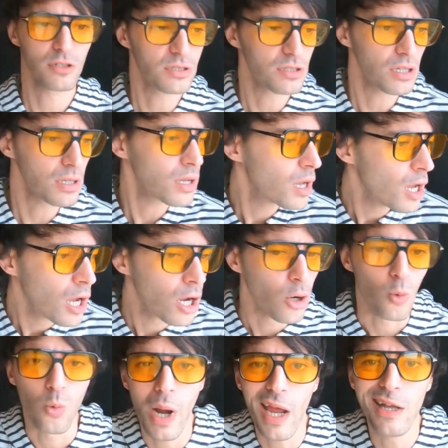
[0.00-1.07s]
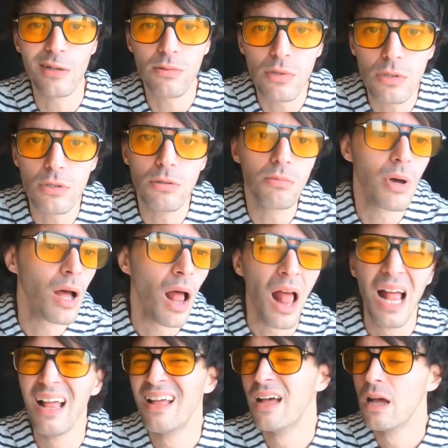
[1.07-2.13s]
Because like reg lube,
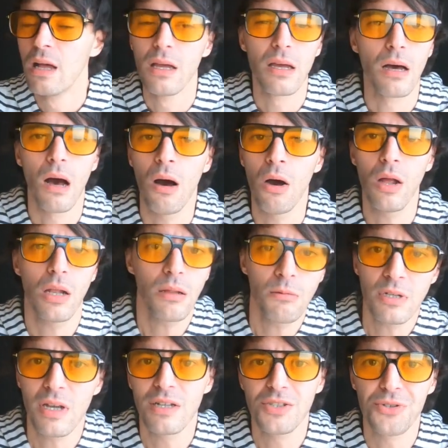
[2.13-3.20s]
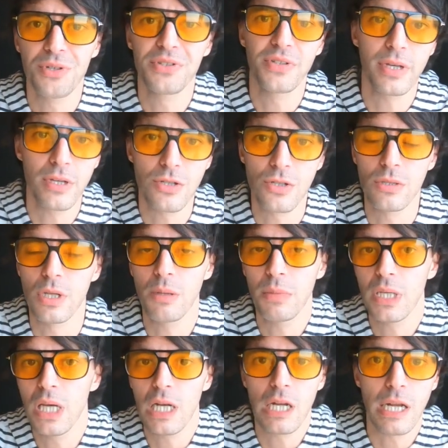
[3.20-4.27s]
oh, let me get you a tissue. Let
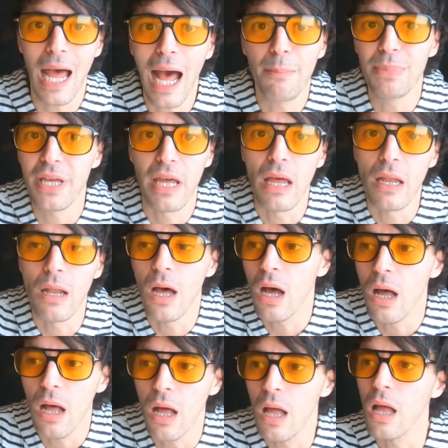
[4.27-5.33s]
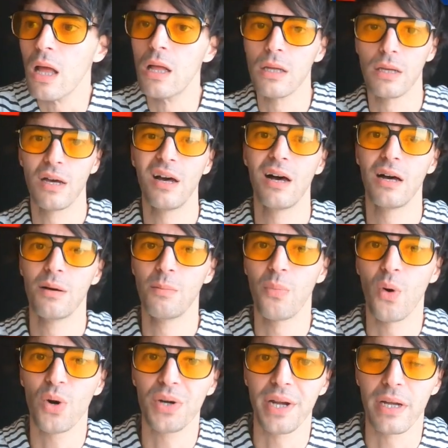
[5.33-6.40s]
me get a napkin. Yeah,
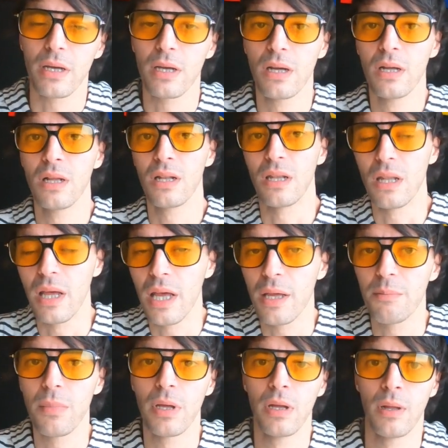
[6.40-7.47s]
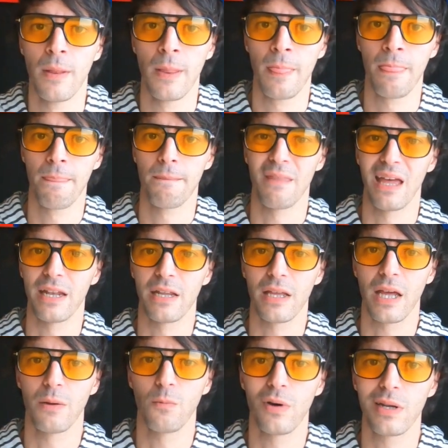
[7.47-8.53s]
boring, lame. And
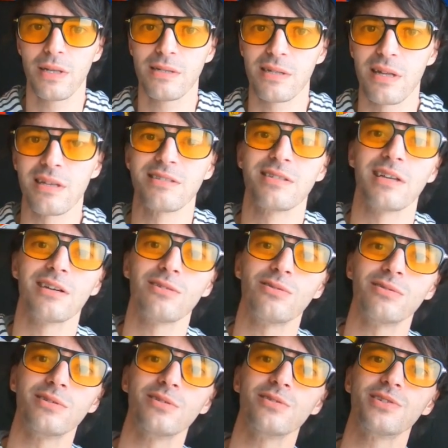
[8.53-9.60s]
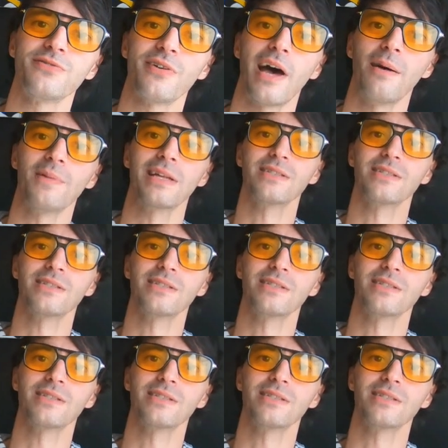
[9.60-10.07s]
again, what is it? Single use, fam.